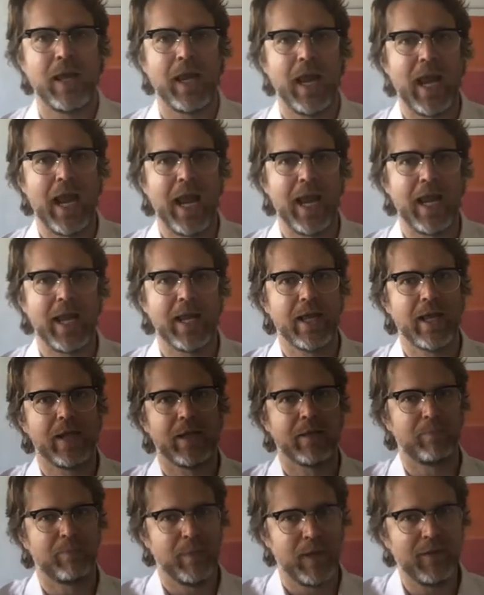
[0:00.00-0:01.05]
And
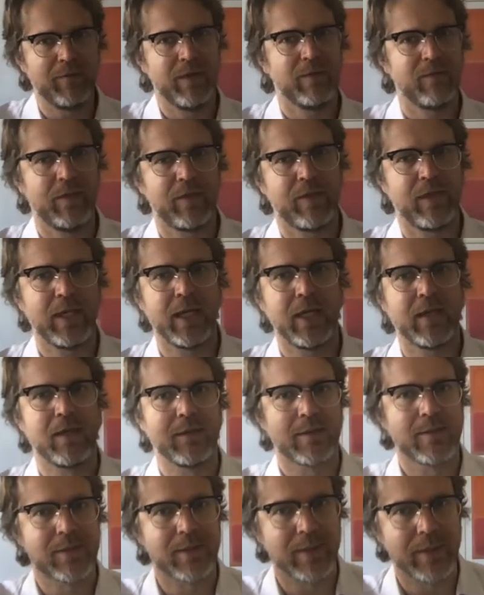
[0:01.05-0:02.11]
above everything
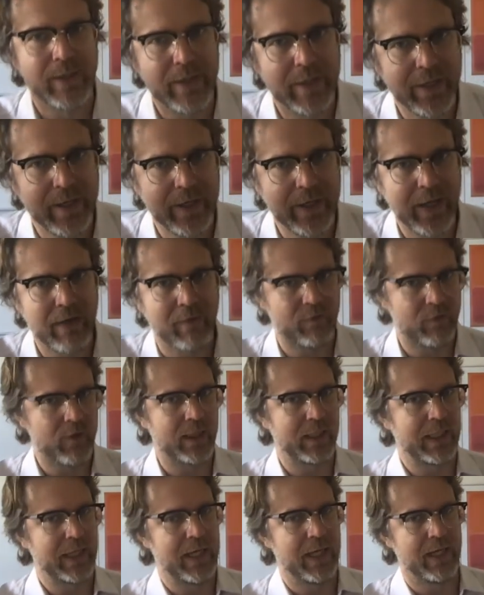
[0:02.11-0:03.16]
else, never
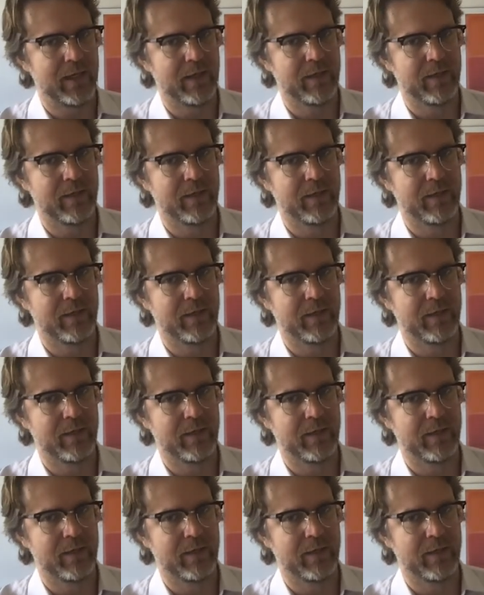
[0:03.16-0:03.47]
again.